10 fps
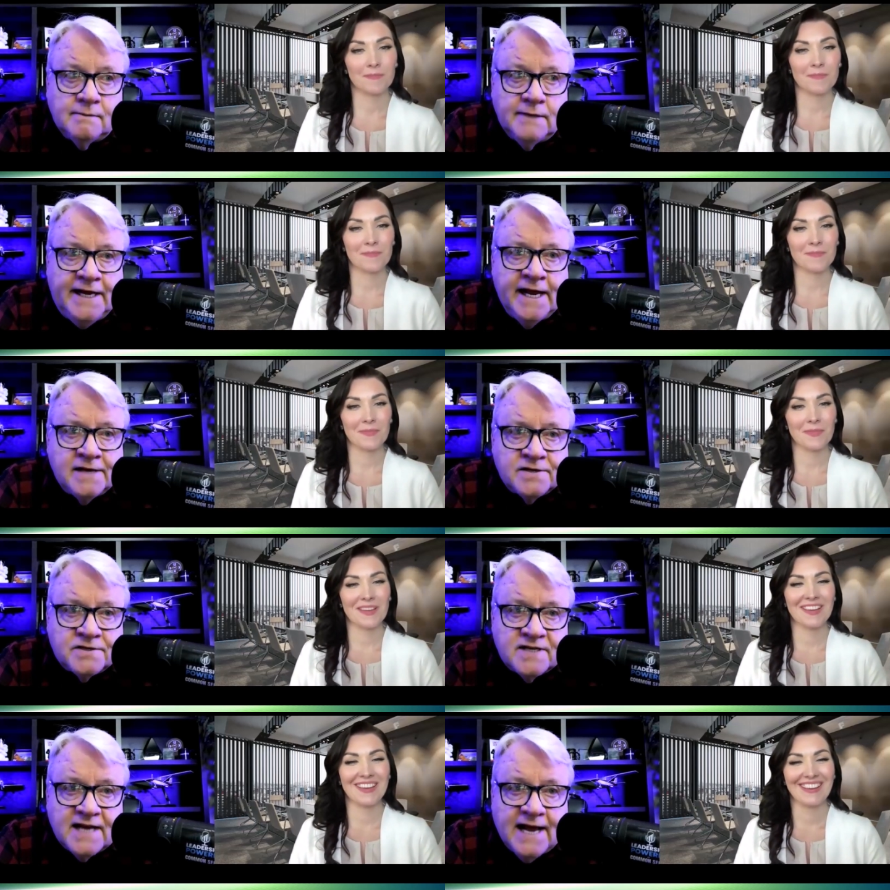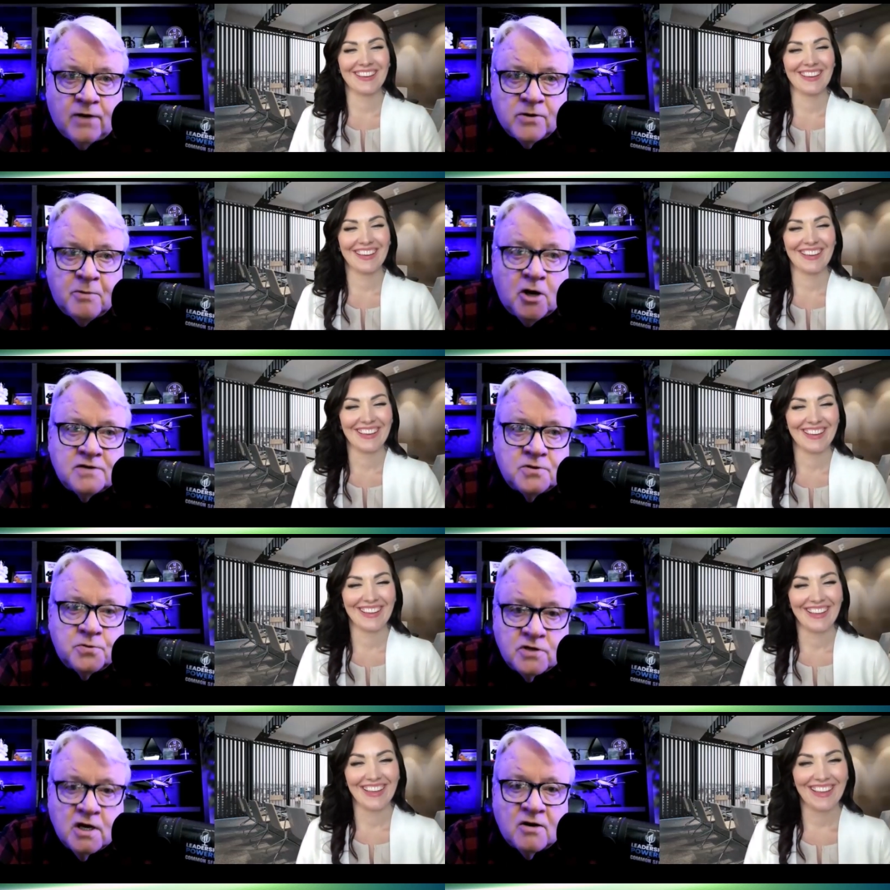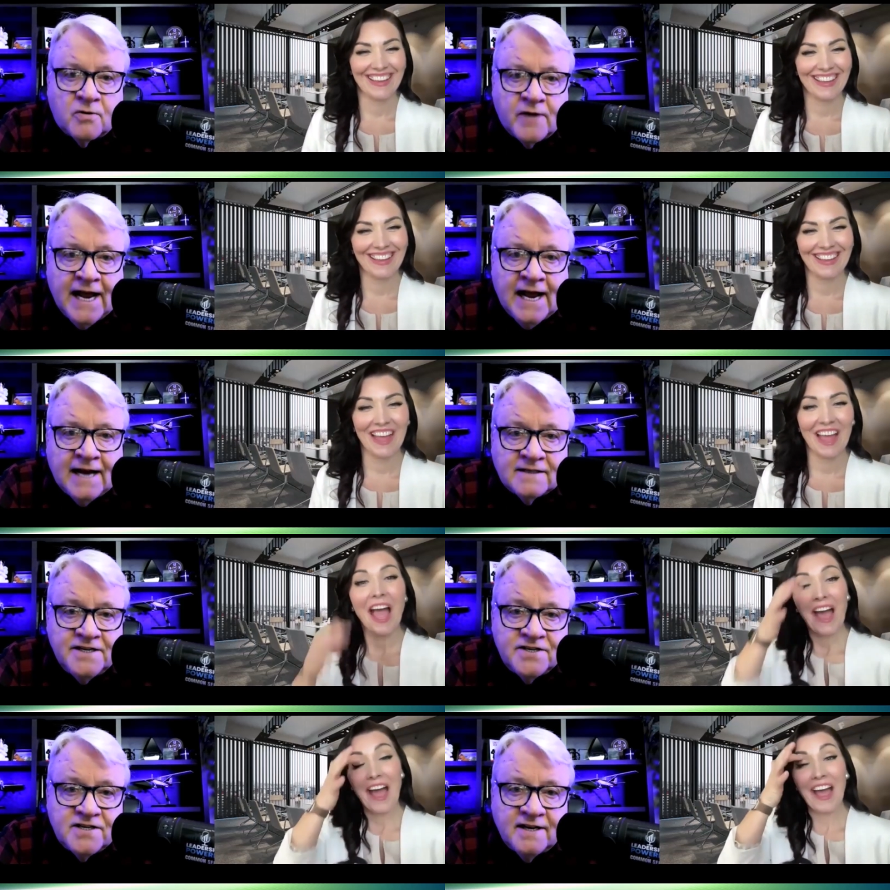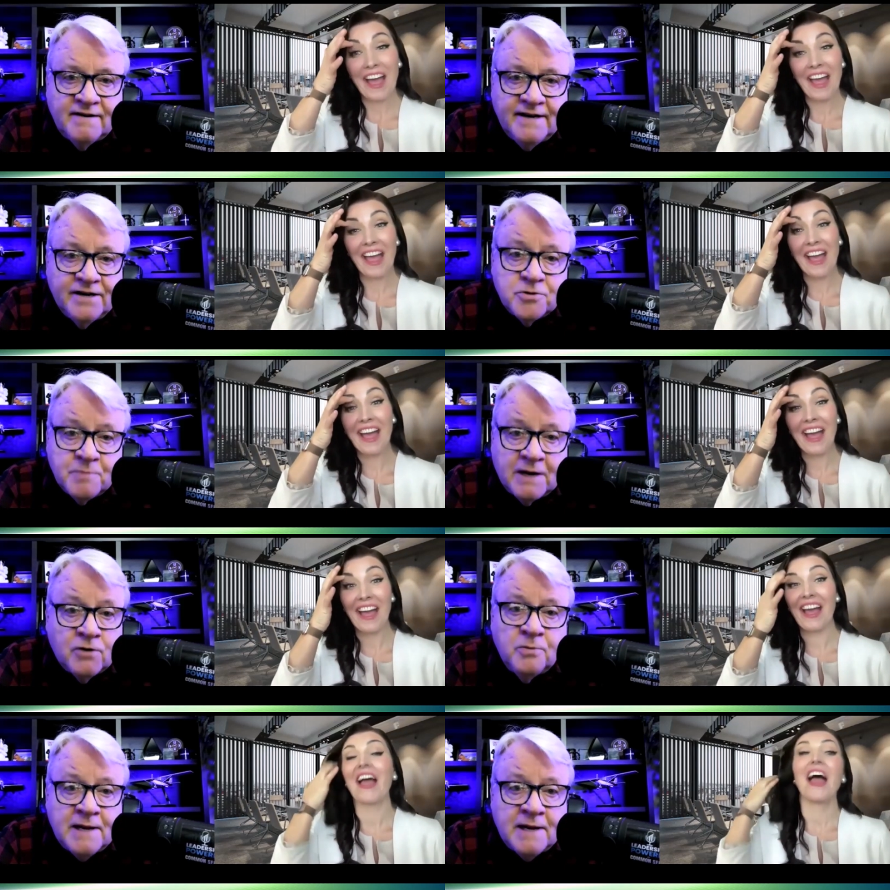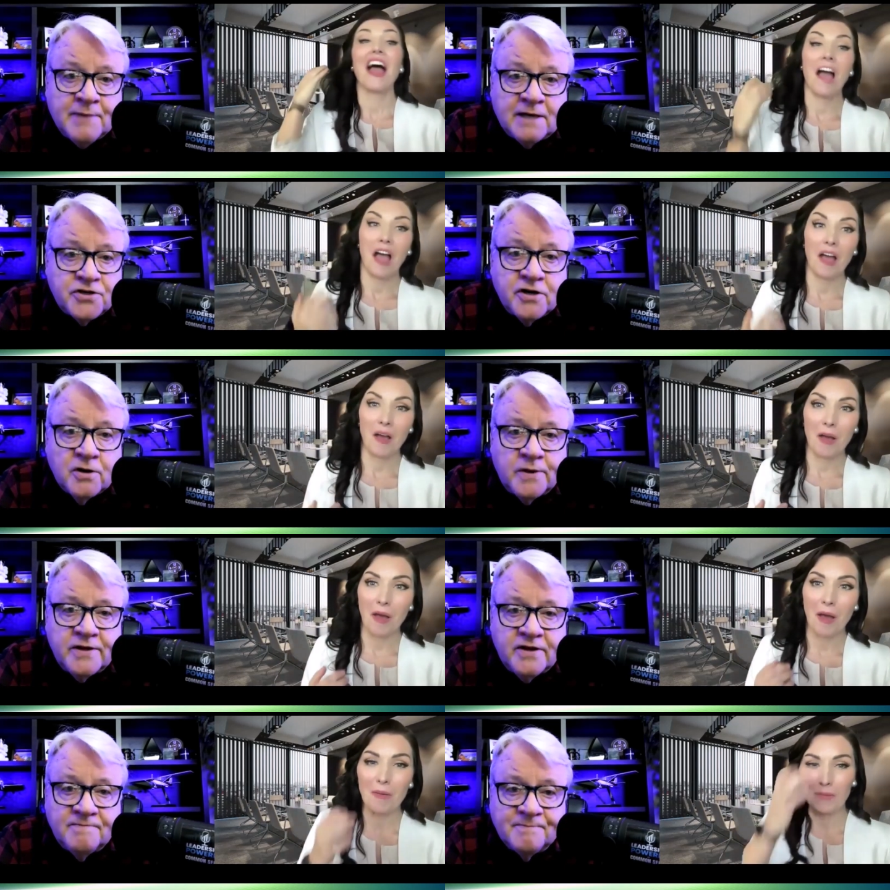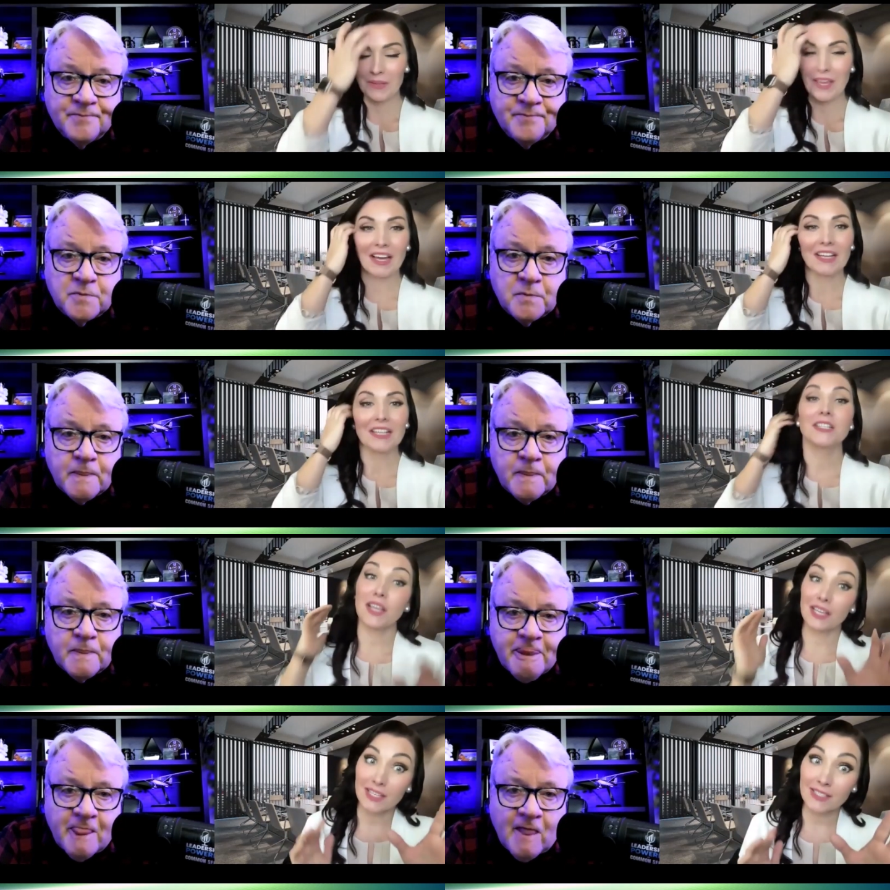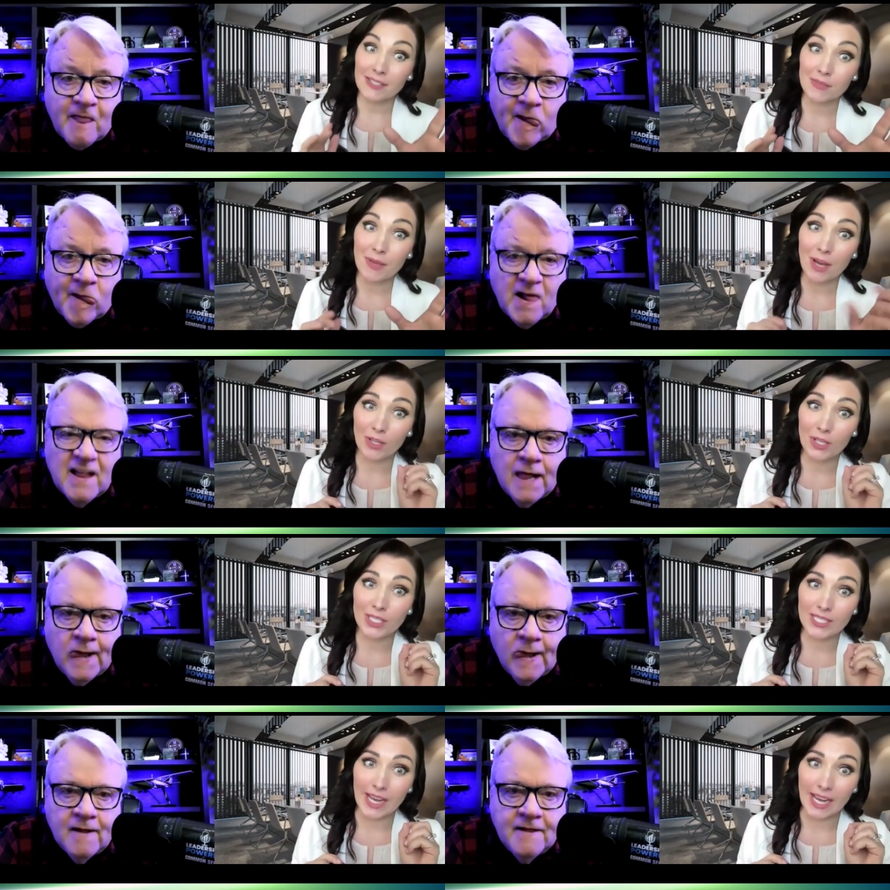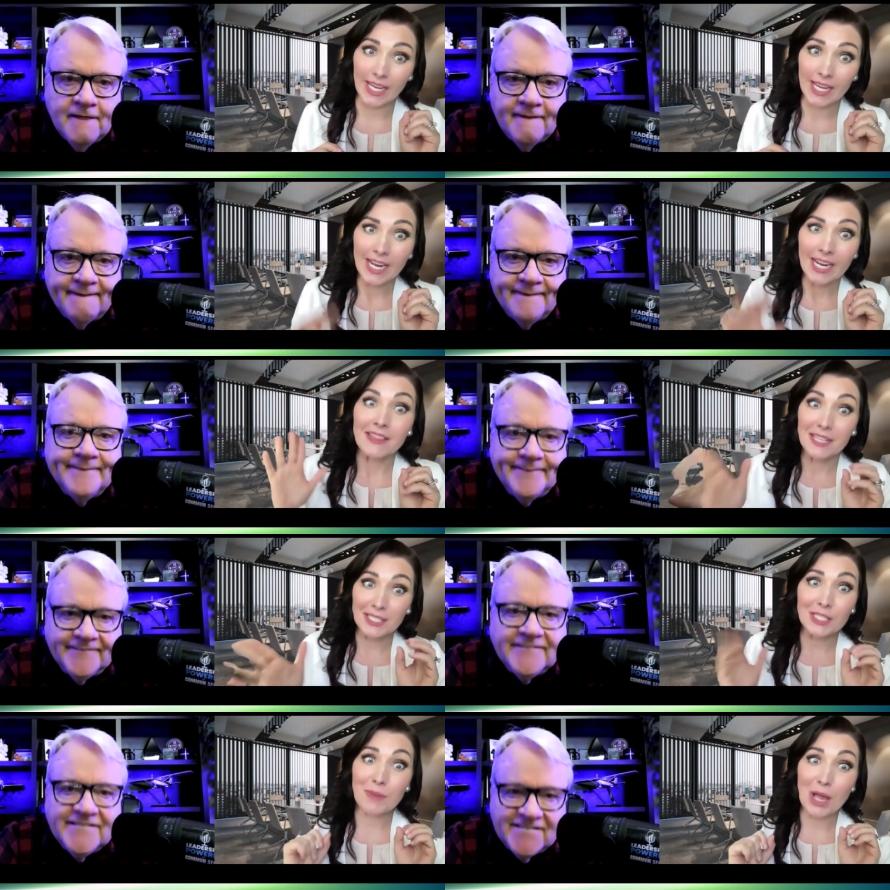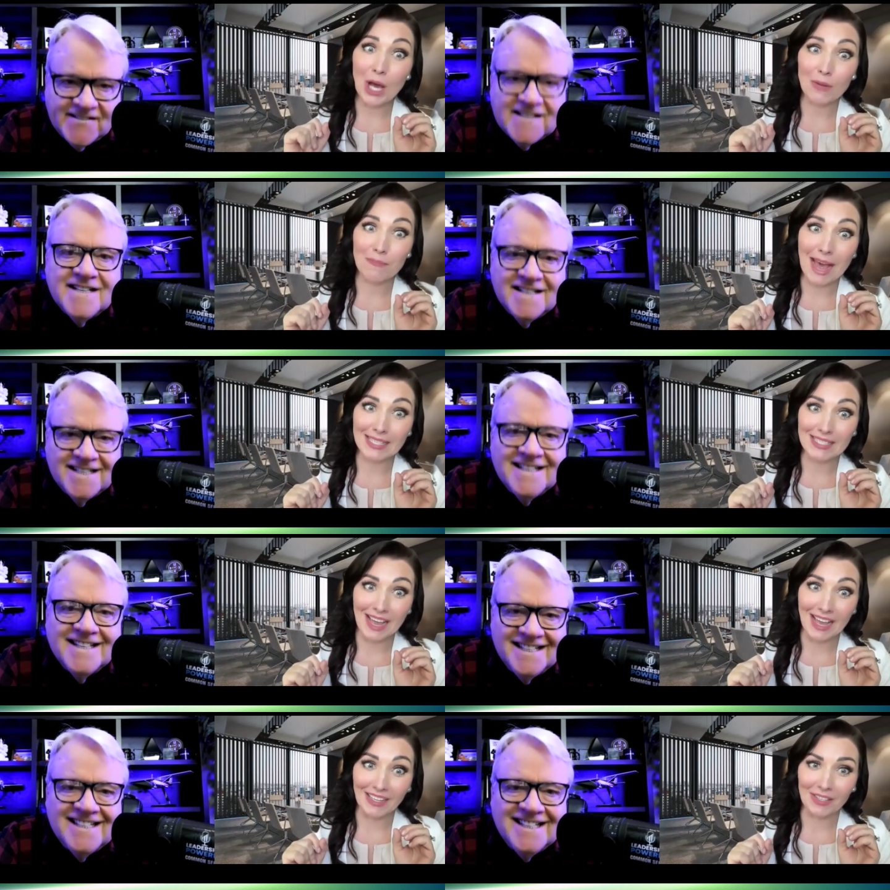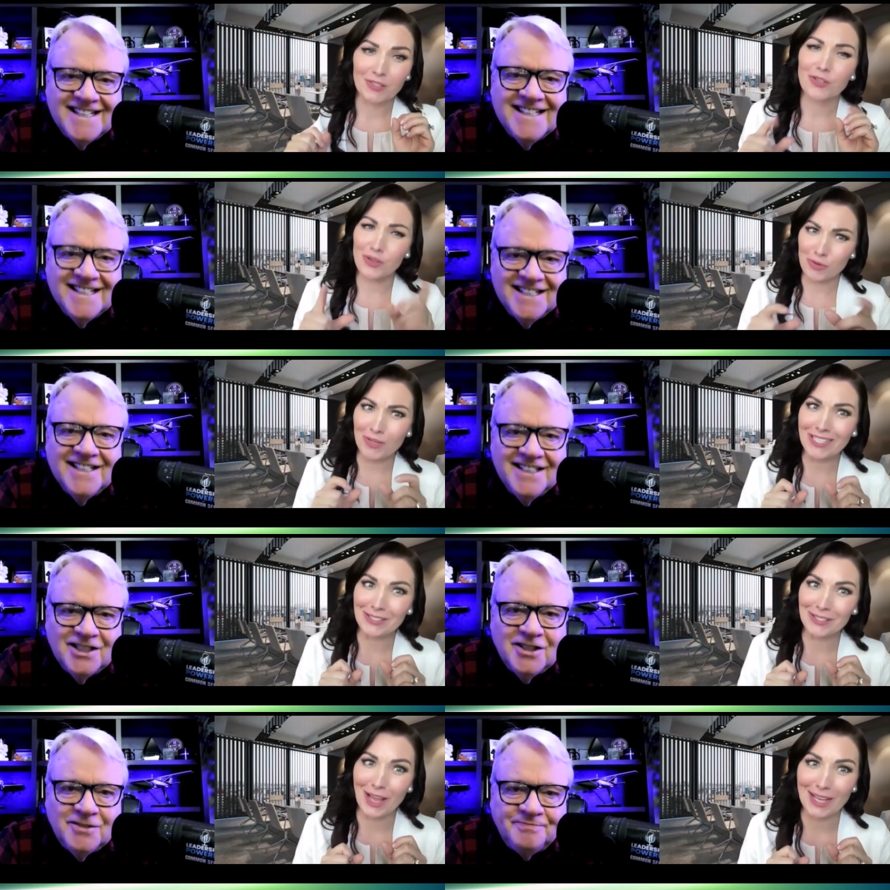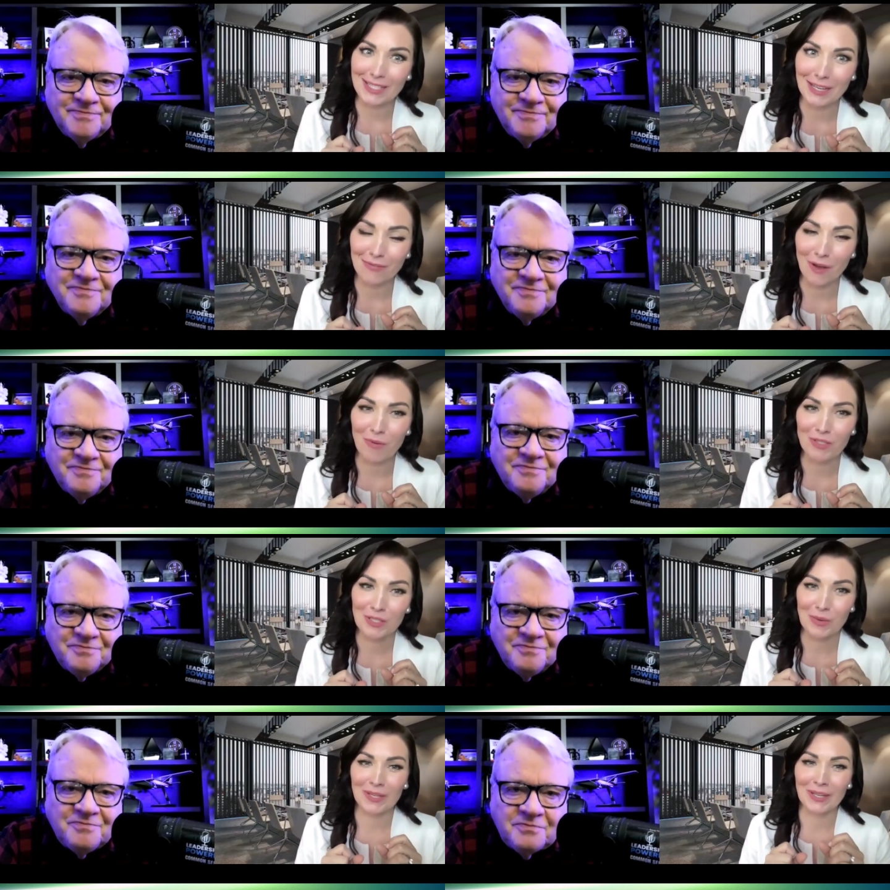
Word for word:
Speaker 1: guess how the boss was going to react. He said, here's my roadmap. I'll share it with you.
Speaker 2: Well, yeah. He's like, this is me on a good day. This is me on a bad day. So you can easily identify what's going